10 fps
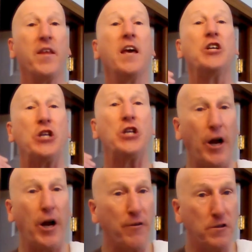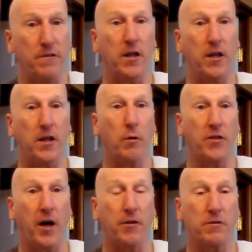share this video with
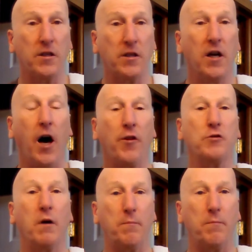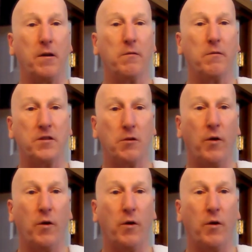others who might be interested in wet